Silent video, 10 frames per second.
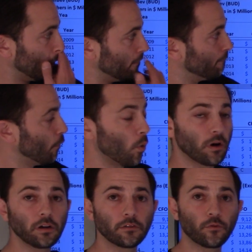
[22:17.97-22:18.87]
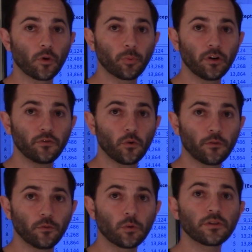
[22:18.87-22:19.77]

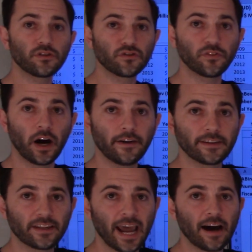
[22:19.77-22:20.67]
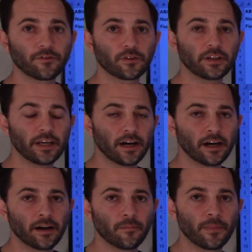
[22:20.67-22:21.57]
4.44, which is fine. That's after the
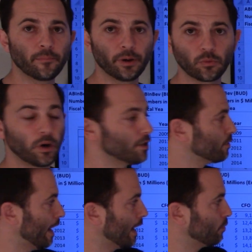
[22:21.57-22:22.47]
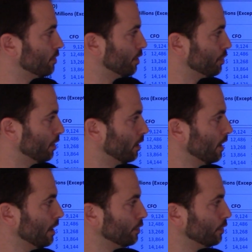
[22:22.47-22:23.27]
Budweiser acquisition.